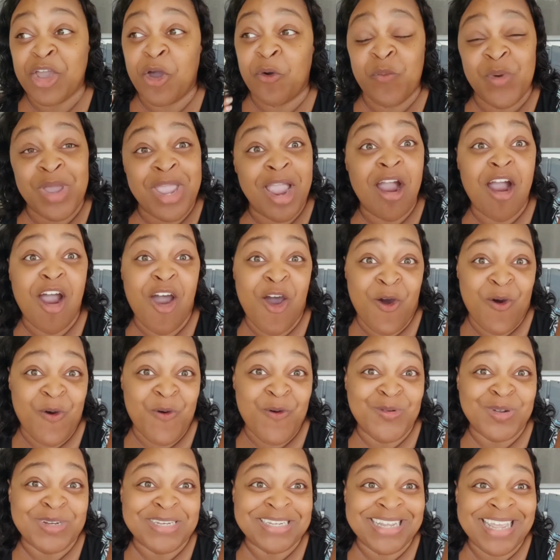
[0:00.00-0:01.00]
Yo, we are
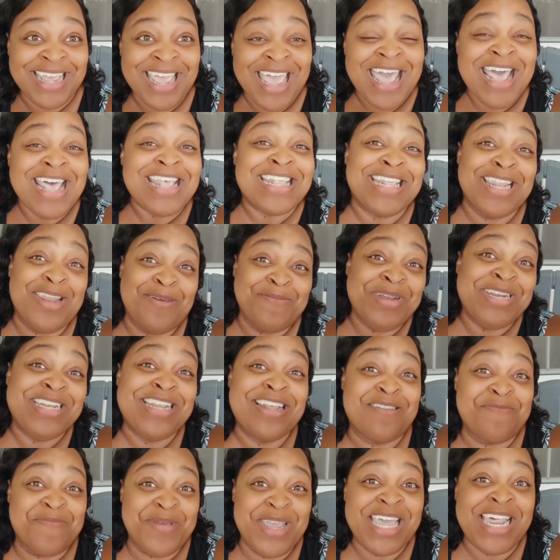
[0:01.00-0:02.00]
old. So let me
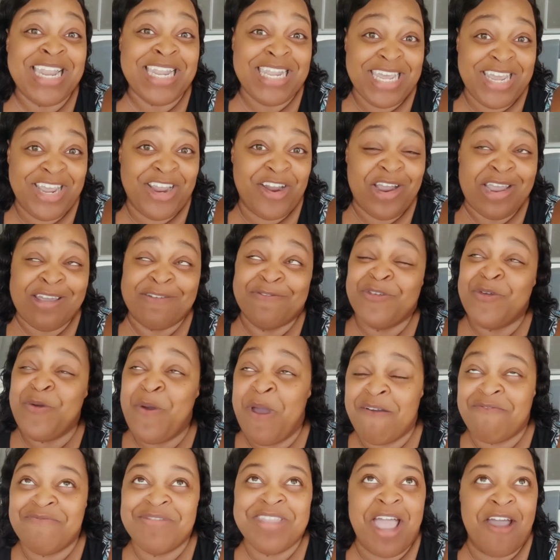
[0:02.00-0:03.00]
just be clear. If
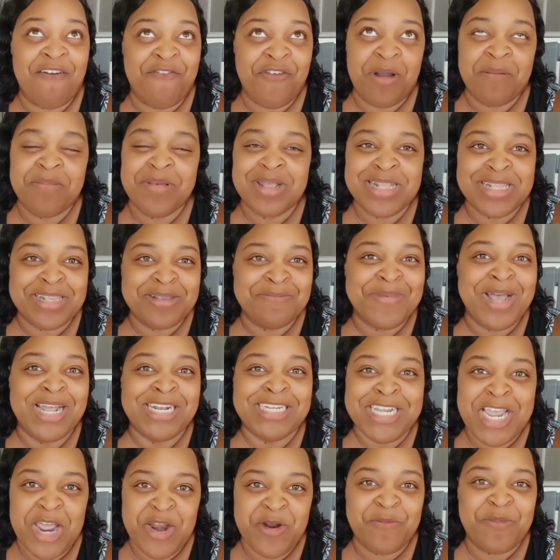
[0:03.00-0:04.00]
you have never been to
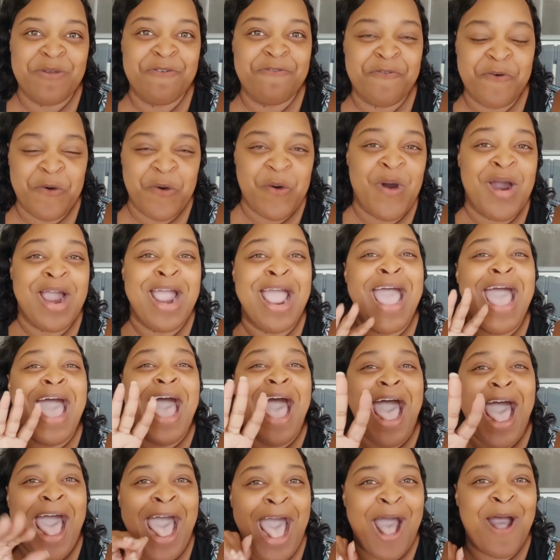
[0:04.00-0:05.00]
my channel before,
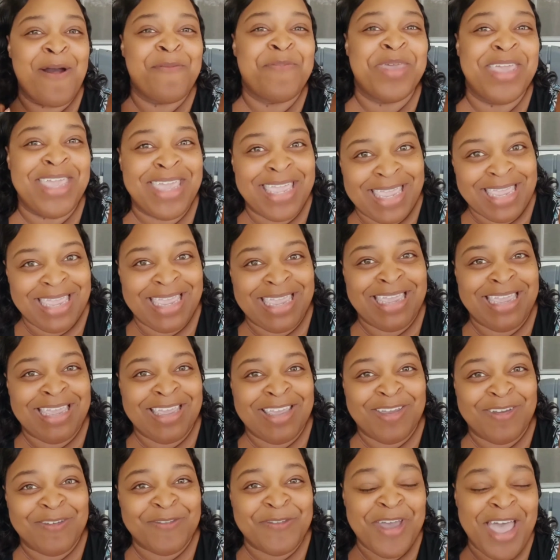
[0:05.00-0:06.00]
I'm
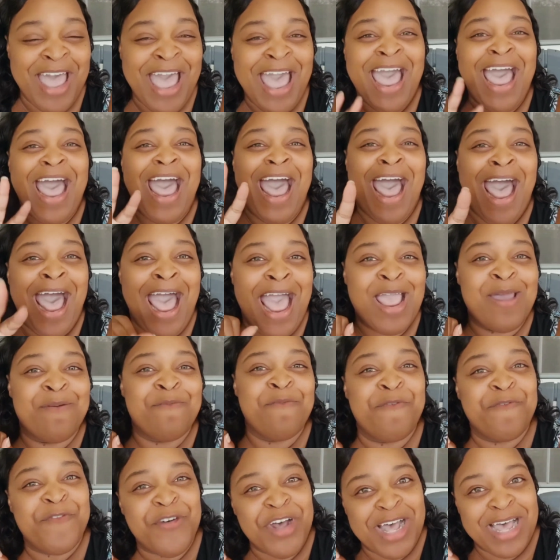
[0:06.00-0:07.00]
Eve.
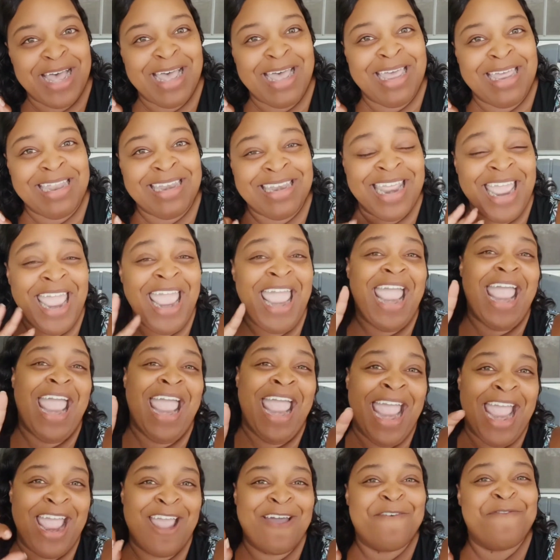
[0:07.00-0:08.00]
I'm fun
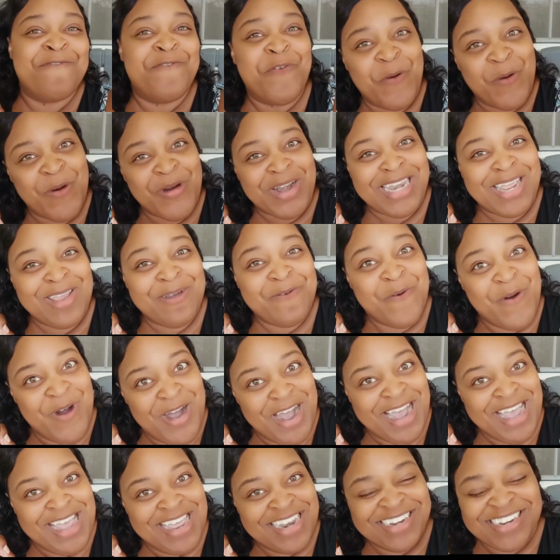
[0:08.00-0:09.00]
and
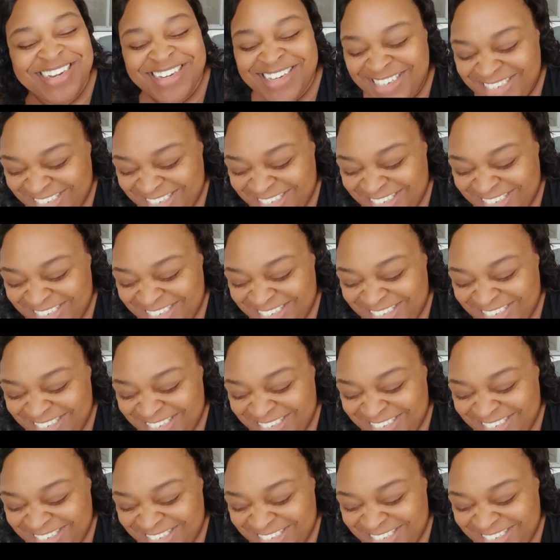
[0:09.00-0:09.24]
41.